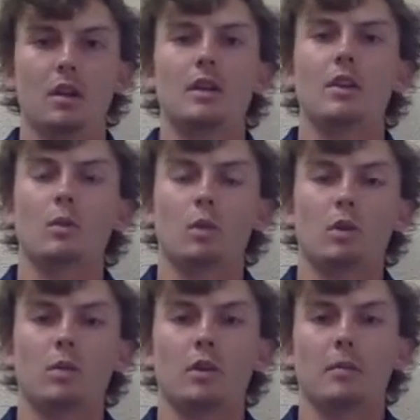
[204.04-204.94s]
Now, the word
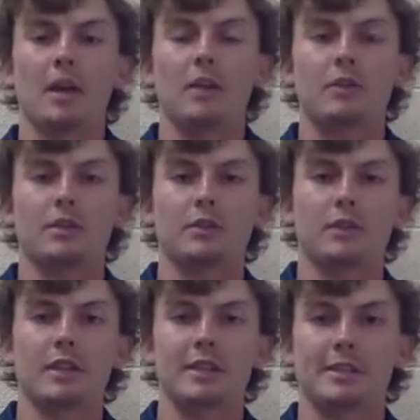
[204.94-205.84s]
wall that Michael just
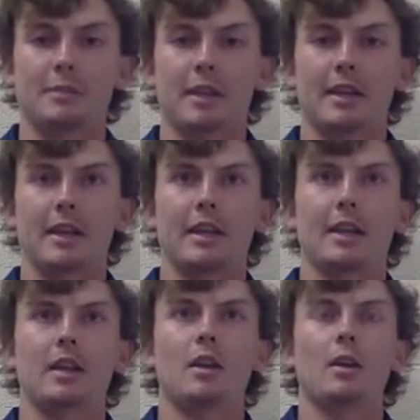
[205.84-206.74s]
finished explaining
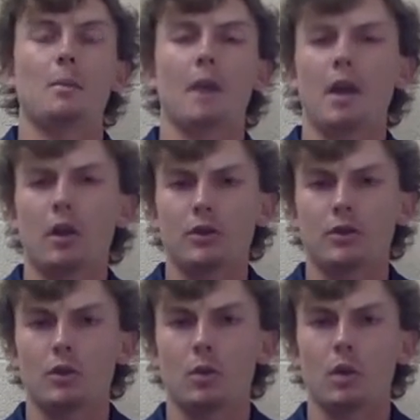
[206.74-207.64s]
might
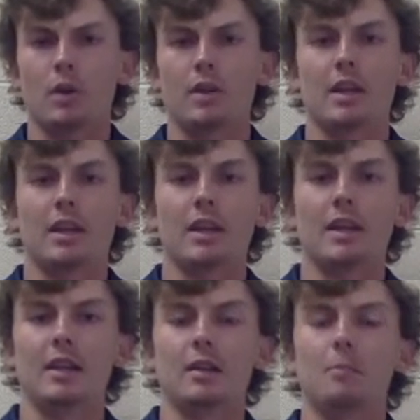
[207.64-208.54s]
also work in
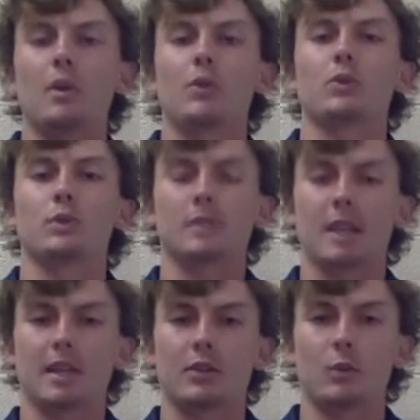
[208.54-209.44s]
a middle school
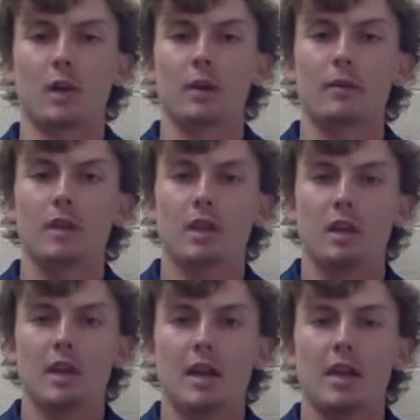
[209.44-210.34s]
setting as well.
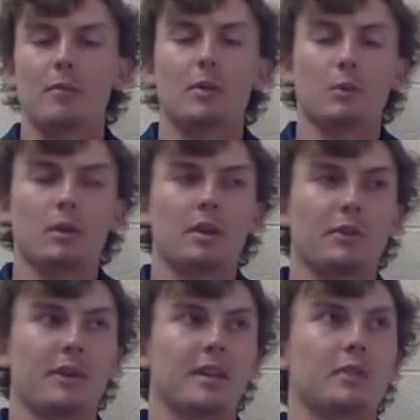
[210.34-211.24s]
It'd be really
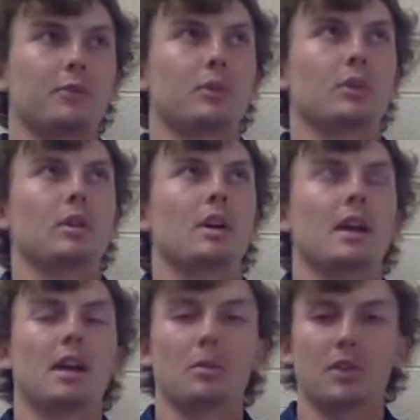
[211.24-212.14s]
effective for
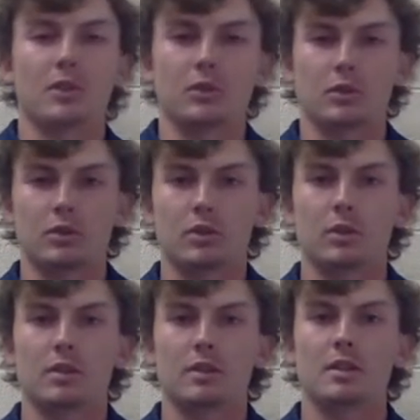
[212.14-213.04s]
elementary school
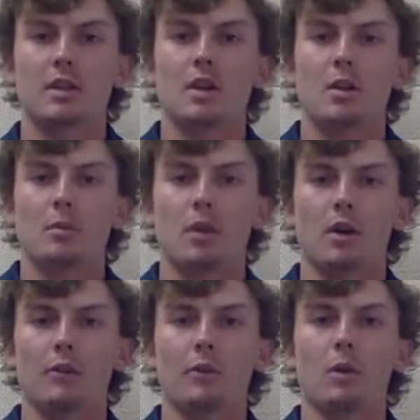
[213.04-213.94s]
students,
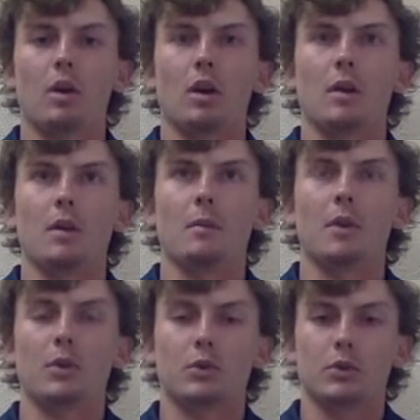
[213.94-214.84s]
but for
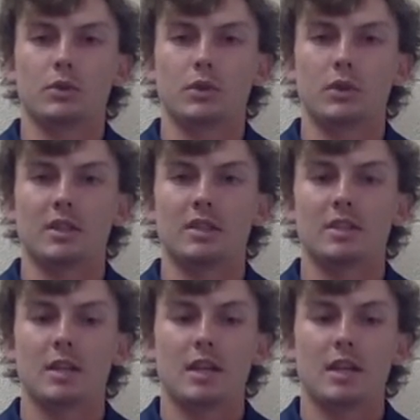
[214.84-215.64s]
middle school students,